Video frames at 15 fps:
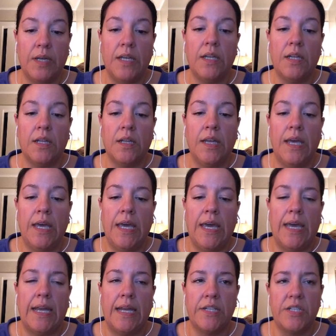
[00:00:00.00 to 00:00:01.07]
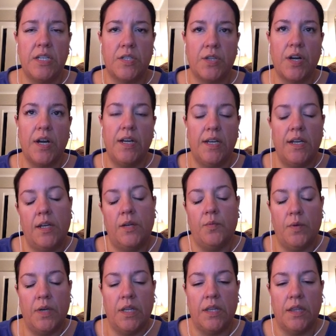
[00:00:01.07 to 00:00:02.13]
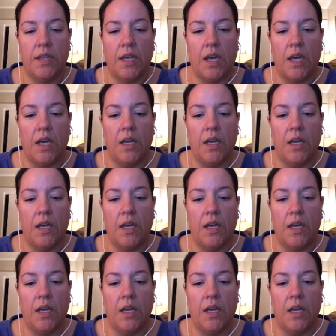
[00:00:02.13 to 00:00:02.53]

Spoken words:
ill, and actually is credited with